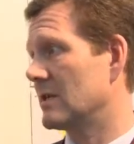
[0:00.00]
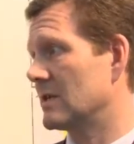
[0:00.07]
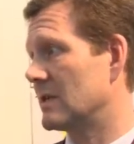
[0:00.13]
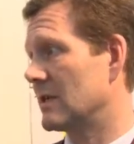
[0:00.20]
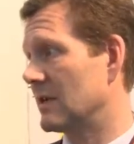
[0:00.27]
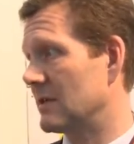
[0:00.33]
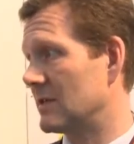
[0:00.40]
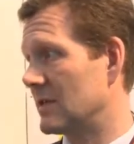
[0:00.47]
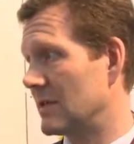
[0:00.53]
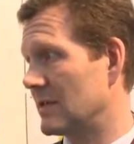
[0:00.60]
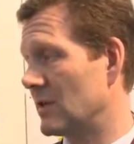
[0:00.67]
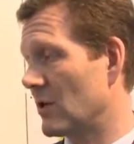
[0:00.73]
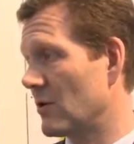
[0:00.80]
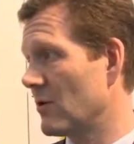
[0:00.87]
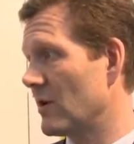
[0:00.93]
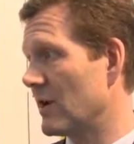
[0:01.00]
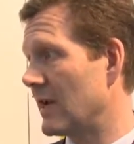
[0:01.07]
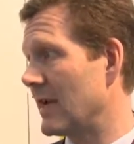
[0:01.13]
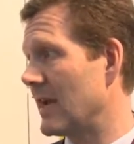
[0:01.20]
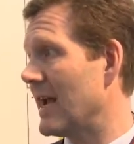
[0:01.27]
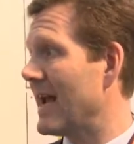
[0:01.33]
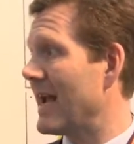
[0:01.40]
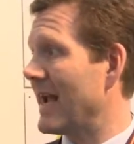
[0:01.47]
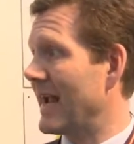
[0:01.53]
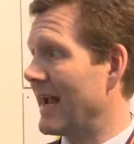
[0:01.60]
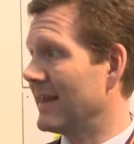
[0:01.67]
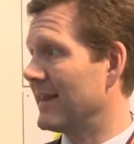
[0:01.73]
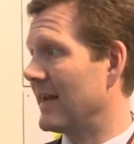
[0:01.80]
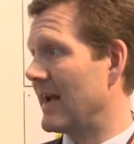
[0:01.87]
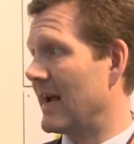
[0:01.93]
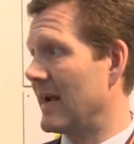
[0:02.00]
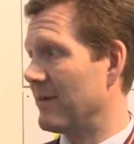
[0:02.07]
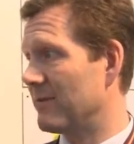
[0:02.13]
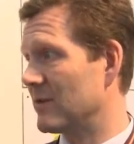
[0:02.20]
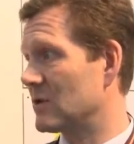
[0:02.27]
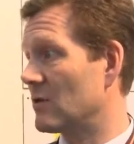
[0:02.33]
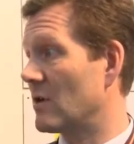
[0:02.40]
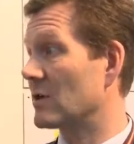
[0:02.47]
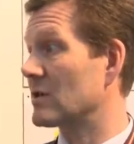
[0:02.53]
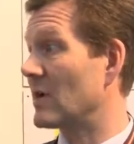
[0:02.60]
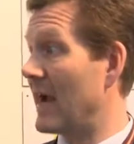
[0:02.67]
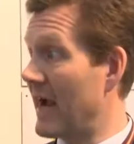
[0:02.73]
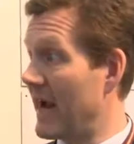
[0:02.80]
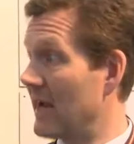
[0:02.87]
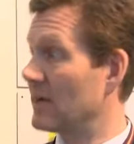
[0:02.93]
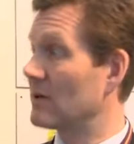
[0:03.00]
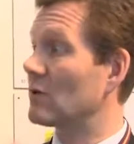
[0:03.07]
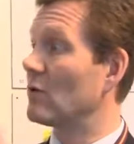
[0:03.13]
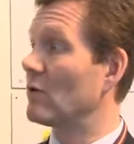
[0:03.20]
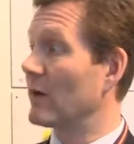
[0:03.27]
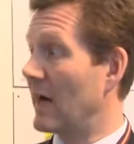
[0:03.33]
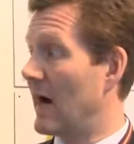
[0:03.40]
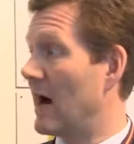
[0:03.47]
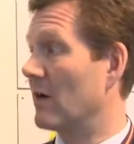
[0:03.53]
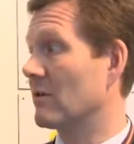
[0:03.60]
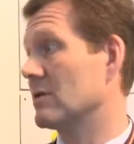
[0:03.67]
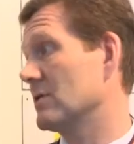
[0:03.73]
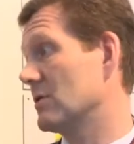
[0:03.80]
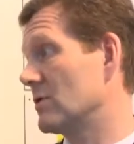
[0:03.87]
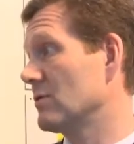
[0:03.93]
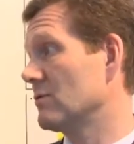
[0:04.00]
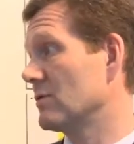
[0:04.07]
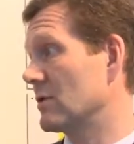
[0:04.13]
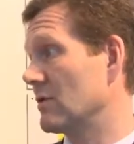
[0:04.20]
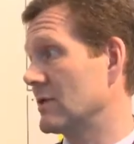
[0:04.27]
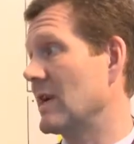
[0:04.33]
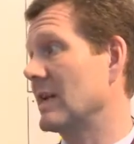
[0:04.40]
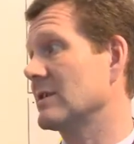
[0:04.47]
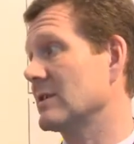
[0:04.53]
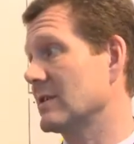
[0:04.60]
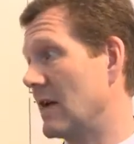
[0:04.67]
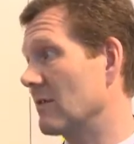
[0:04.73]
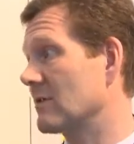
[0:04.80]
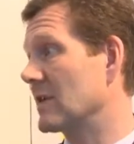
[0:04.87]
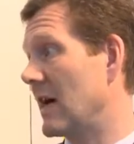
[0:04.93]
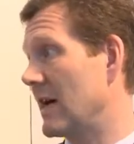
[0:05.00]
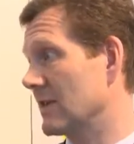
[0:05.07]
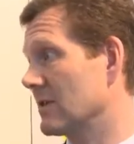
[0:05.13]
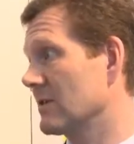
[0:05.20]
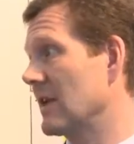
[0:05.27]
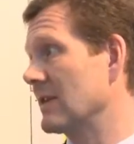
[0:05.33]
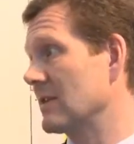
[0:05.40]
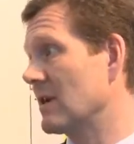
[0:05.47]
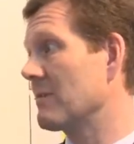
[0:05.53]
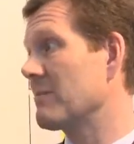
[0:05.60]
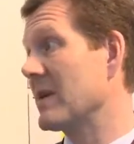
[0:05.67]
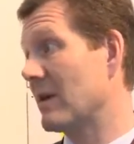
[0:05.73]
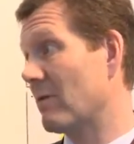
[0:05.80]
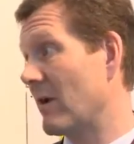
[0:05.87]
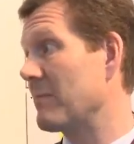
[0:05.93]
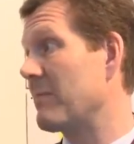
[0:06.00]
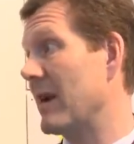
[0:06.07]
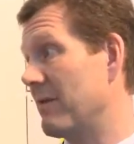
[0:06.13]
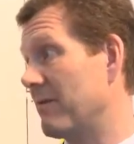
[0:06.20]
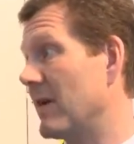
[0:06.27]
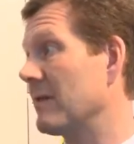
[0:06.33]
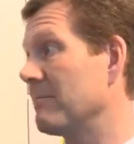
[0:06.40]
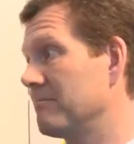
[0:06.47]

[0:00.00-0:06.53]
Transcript: security in their infrastructure and going out to transactions outside. So that's going to be a great benefit.